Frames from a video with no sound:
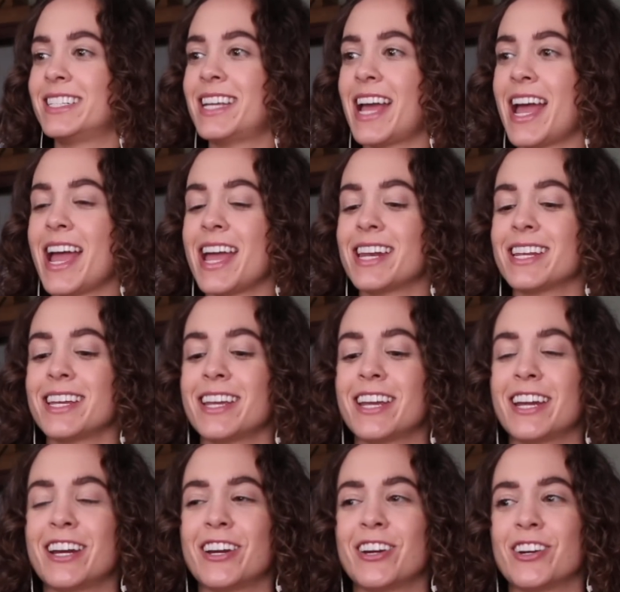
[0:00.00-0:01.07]
ten
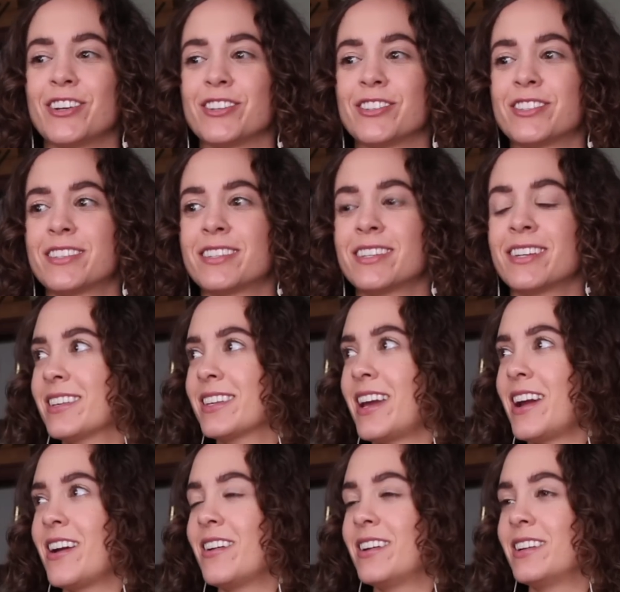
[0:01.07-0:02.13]
years.
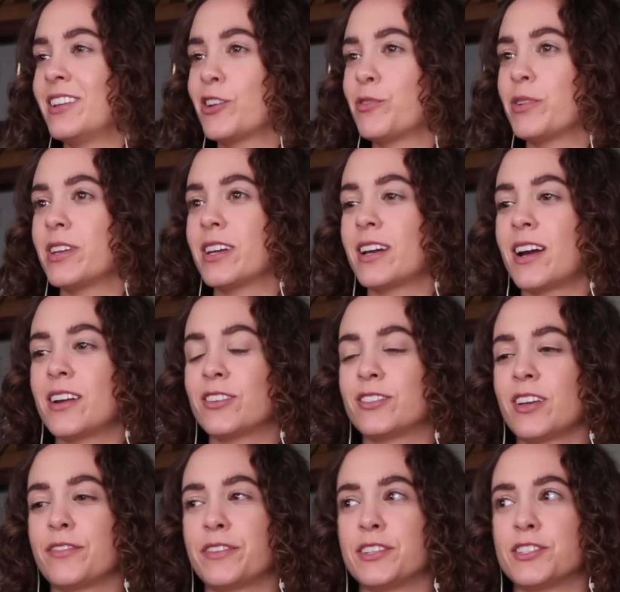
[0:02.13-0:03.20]
Karen, look what you got
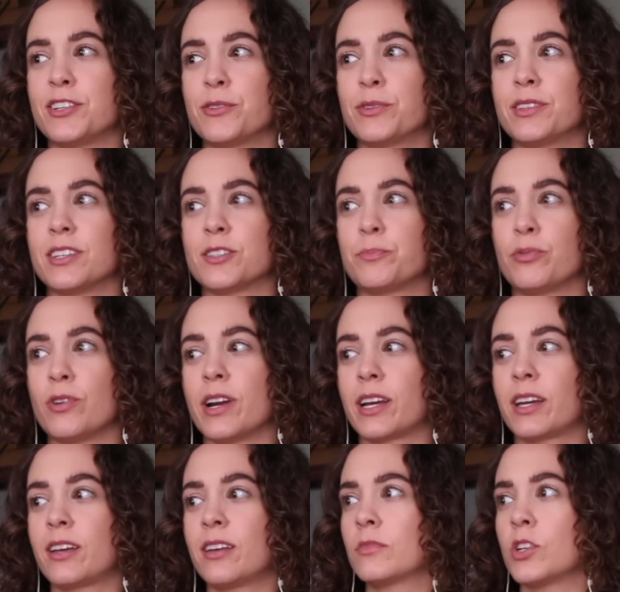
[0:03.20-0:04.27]
yourself into with this
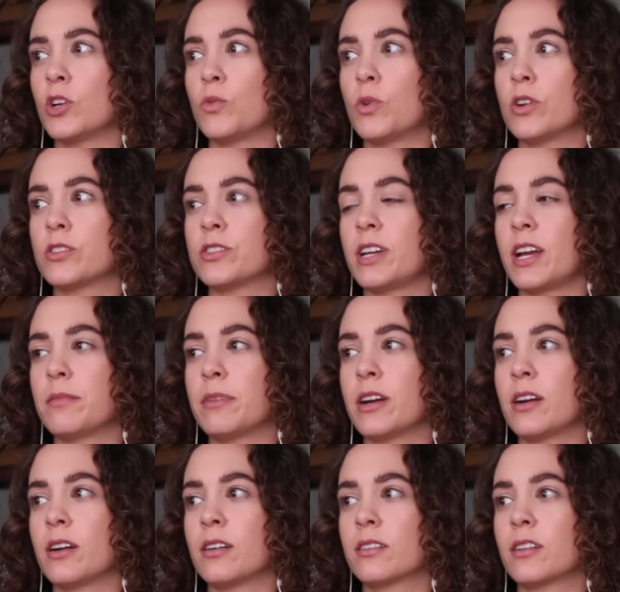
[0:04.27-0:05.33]
prick. Your worst
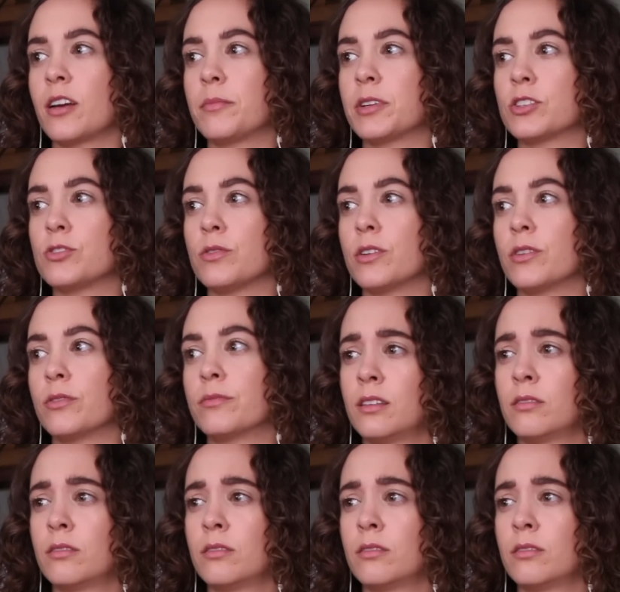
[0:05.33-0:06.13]
nightmare coming true.